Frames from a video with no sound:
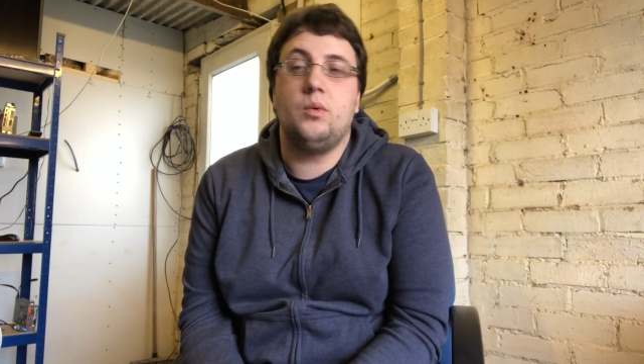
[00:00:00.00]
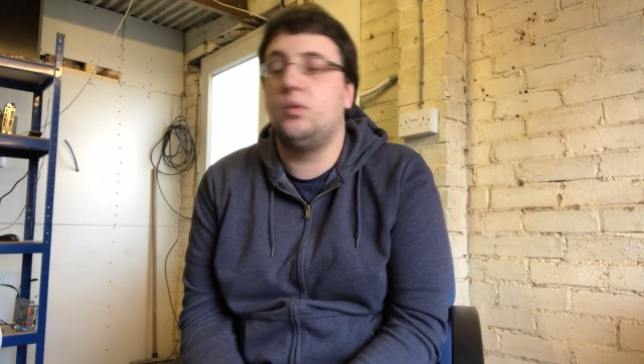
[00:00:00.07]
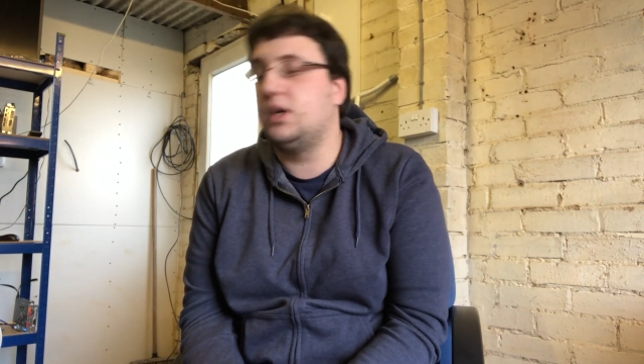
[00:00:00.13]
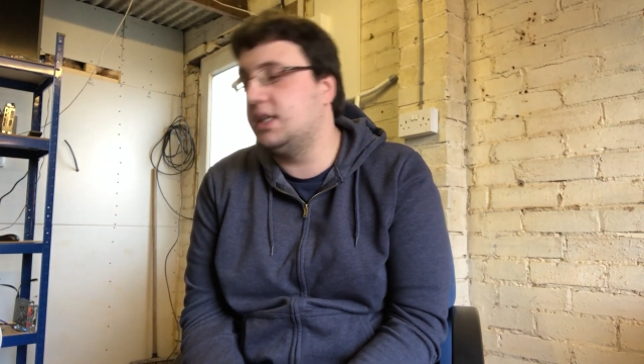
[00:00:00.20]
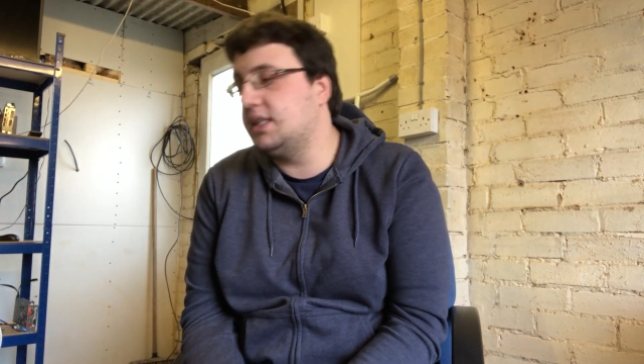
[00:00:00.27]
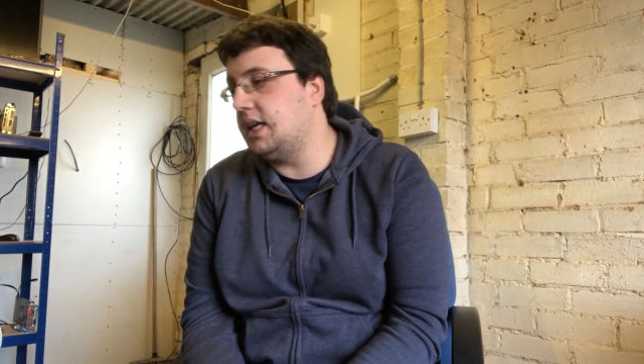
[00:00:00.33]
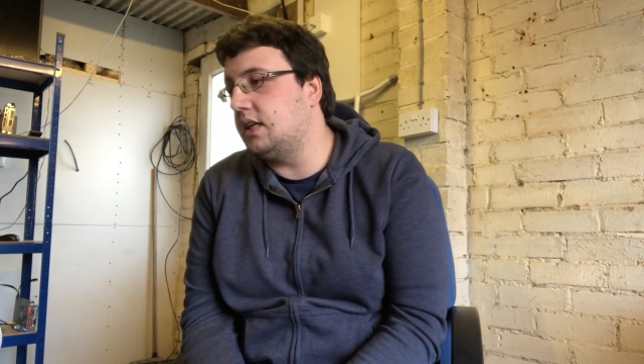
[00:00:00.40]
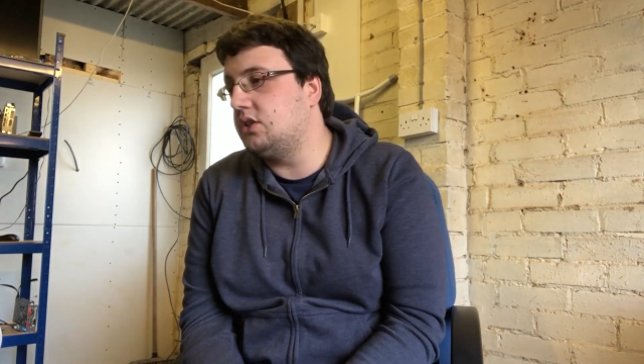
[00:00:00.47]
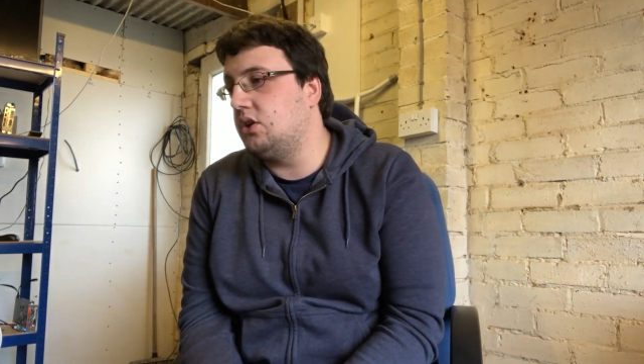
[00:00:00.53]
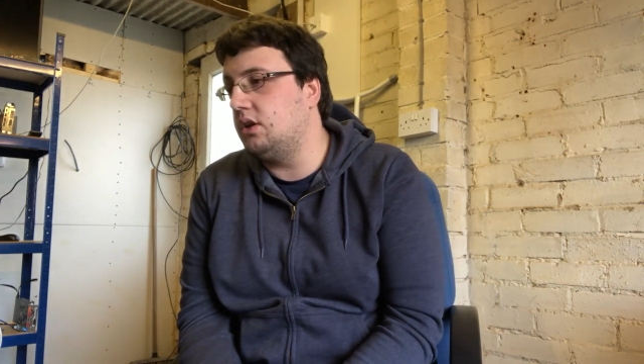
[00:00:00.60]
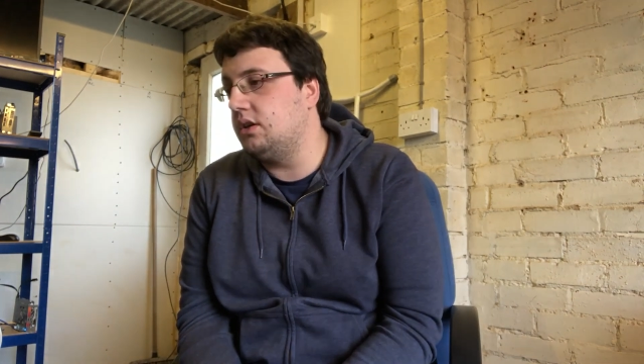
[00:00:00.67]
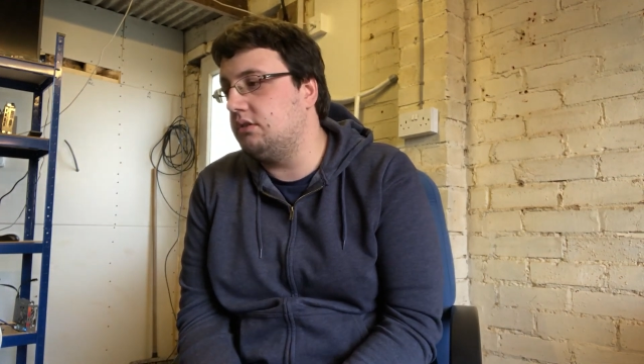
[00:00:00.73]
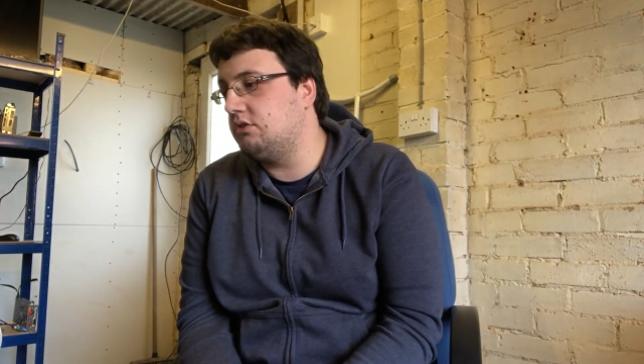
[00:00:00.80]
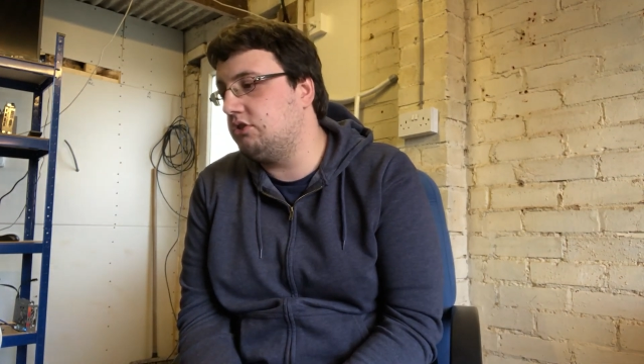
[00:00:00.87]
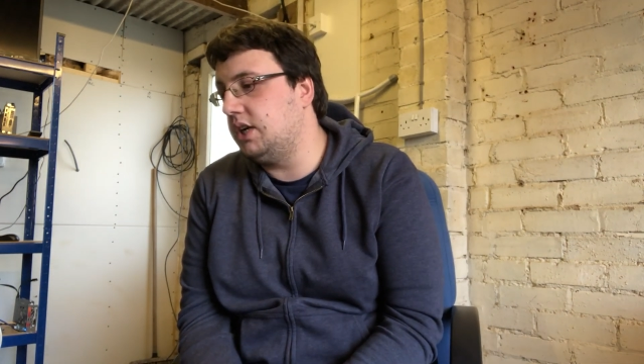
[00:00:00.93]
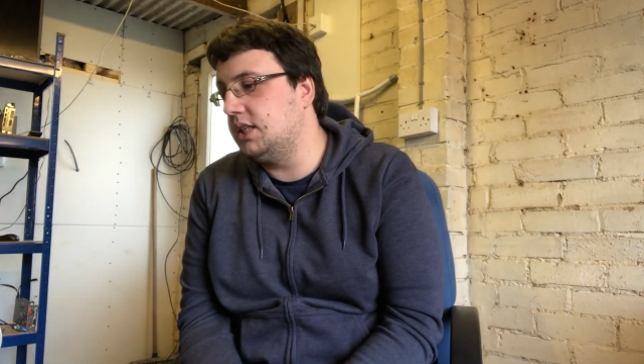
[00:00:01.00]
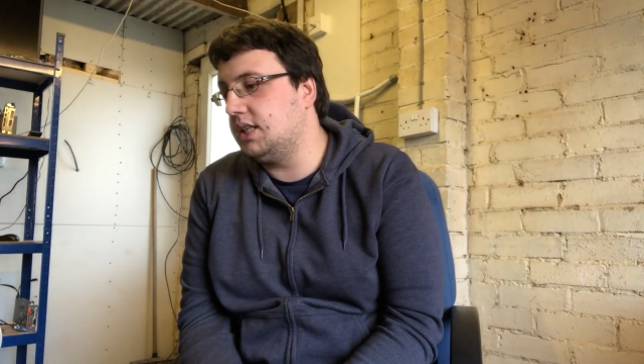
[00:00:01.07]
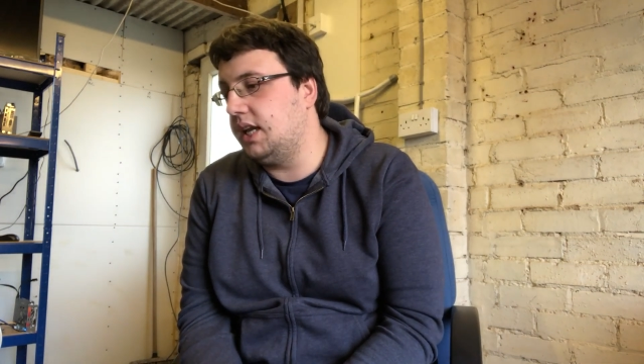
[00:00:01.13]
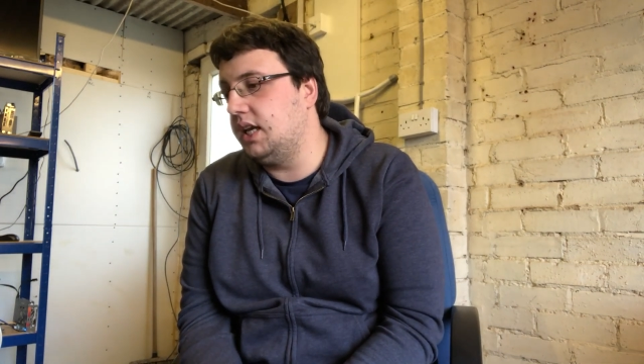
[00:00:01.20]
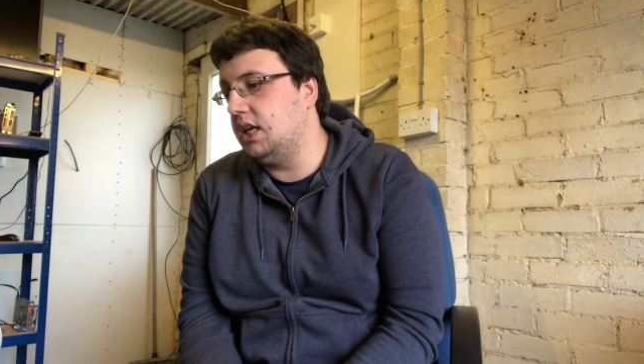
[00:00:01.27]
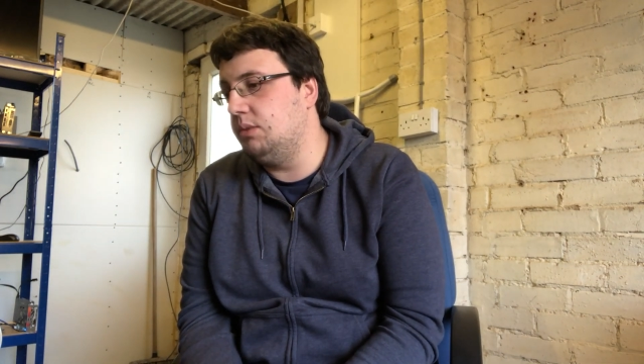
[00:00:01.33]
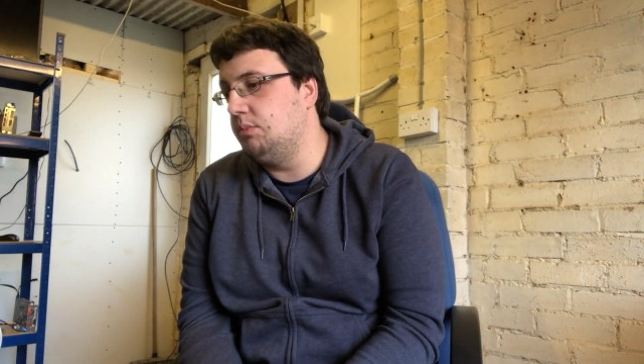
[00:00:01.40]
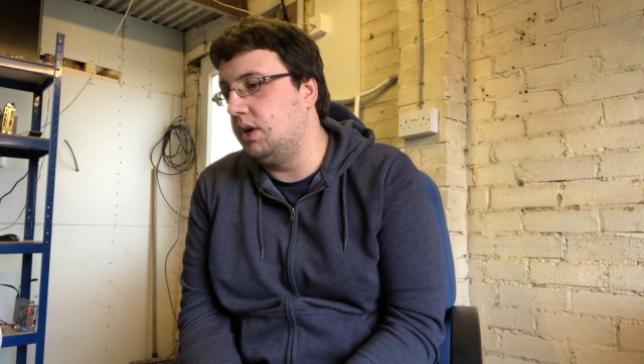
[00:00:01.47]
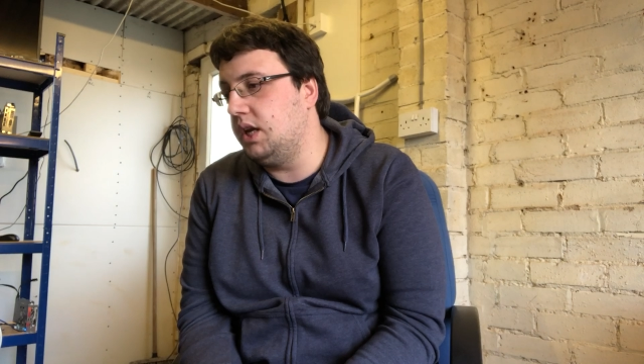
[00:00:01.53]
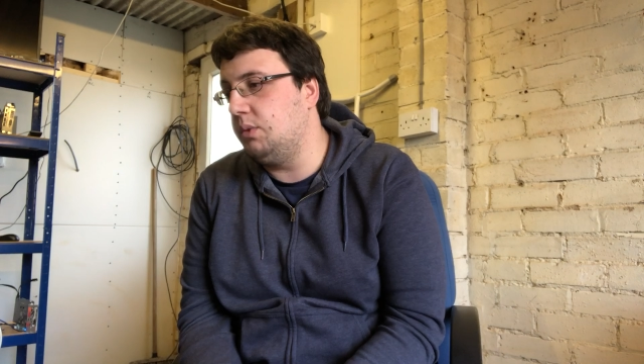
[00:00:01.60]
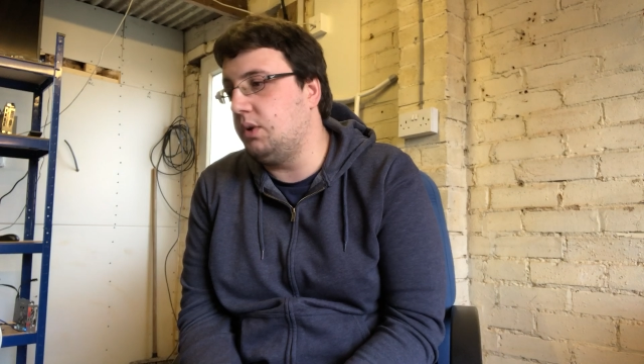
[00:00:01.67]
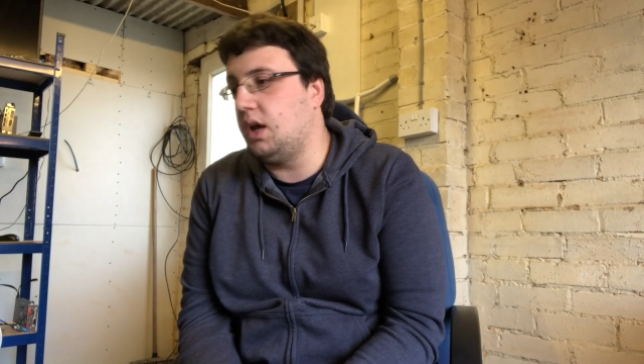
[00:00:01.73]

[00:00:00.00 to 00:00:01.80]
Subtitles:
What does that translate in money?